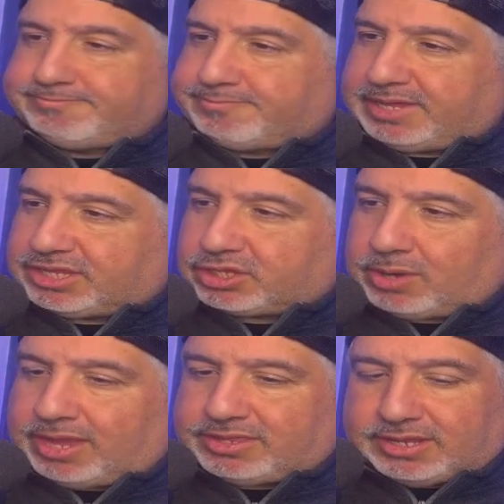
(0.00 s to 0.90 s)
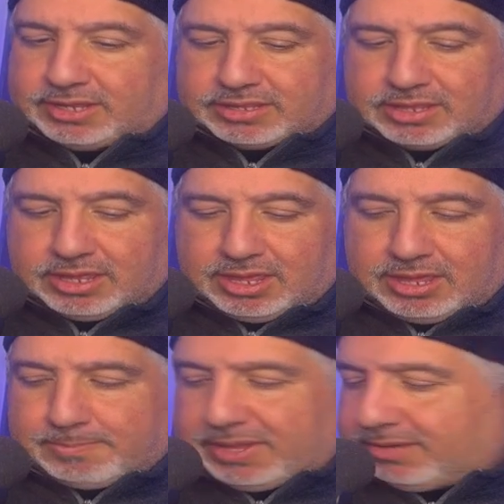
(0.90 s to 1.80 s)
But it's craziness.
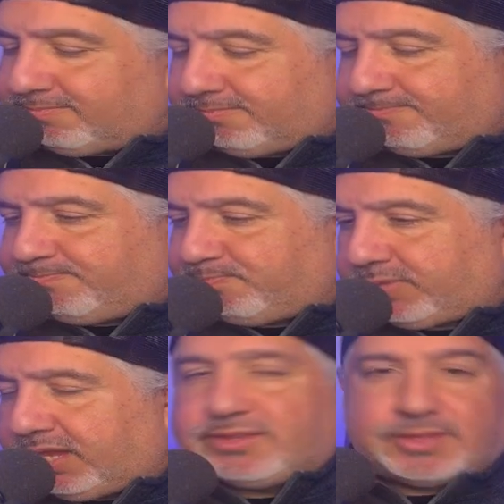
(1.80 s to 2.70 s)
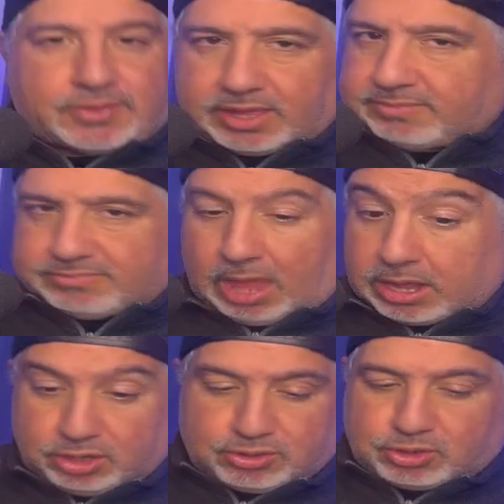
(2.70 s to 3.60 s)
But here's the thing, and
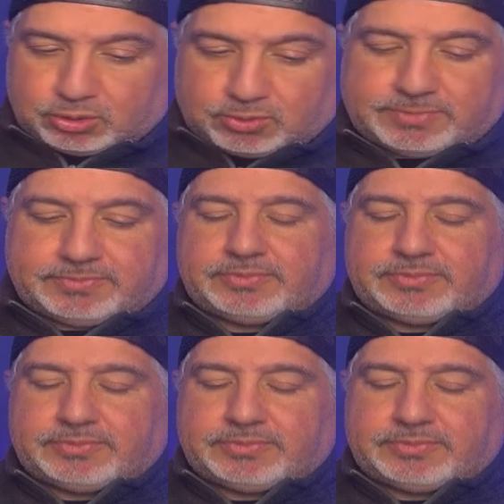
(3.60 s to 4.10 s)
here's the truth.